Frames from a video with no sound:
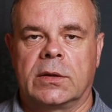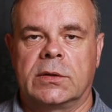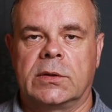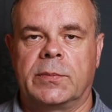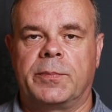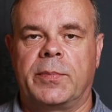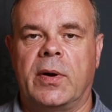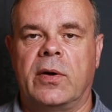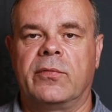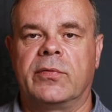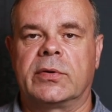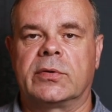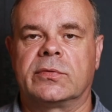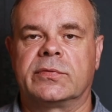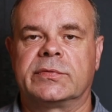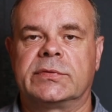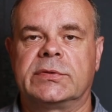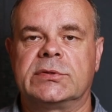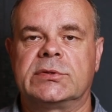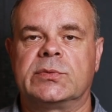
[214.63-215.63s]
The power
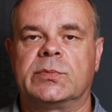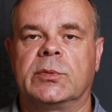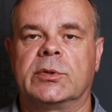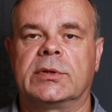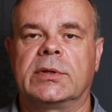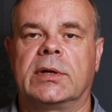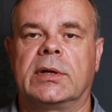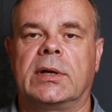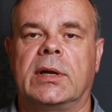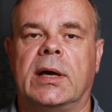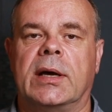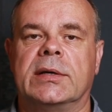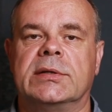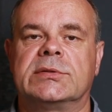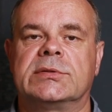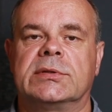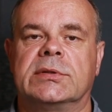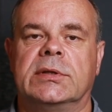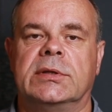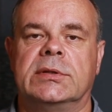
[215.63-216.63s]
of this model lies